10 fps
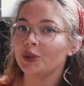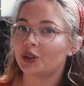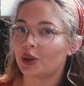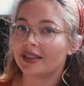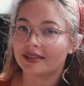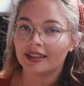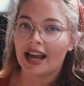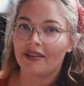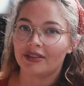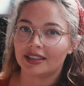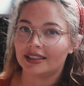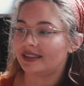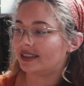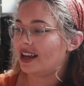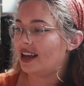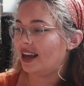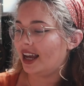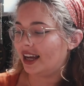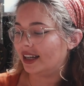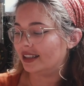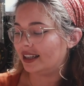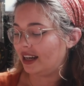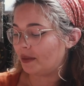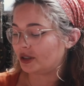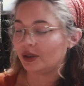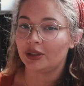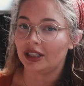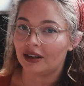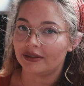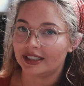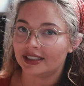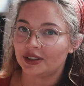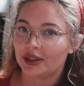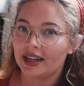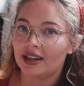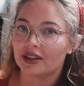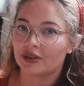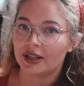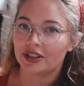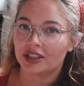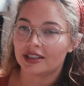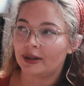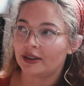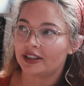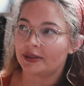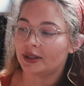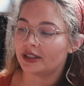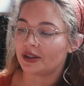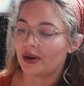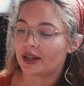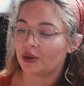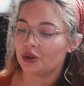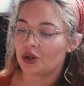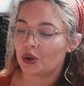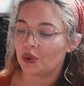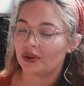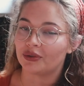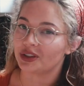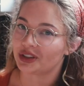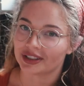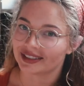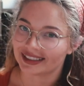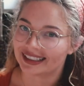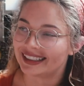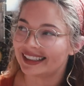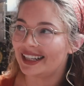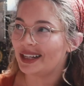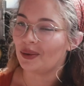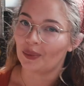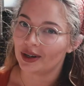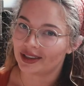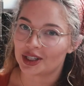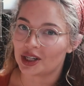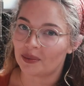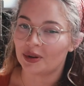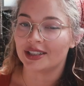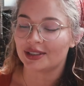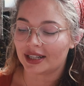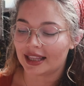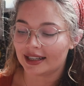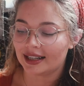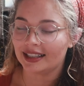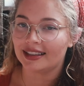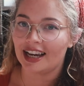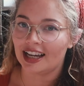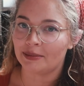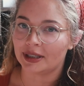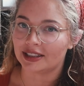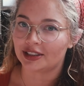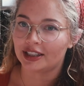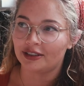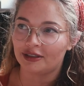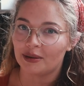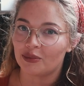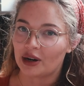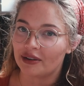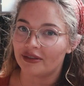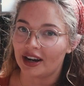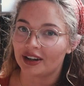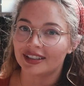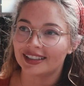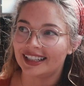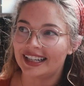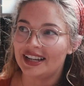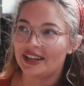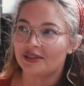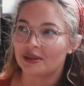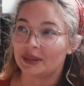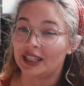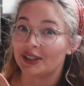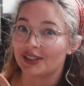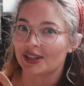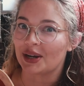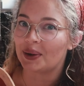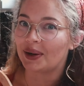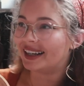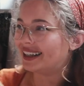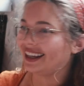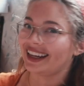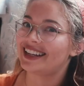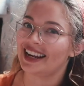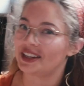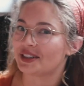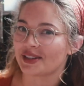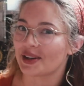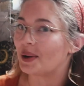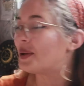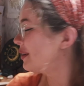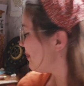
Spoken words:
So I still have this and I absolutely love it. So I get a lot of questions about this one, so I don't know, unfortunately, what the shop was or anything like that, but it's from Ren fair from years ago, like 10 years ago.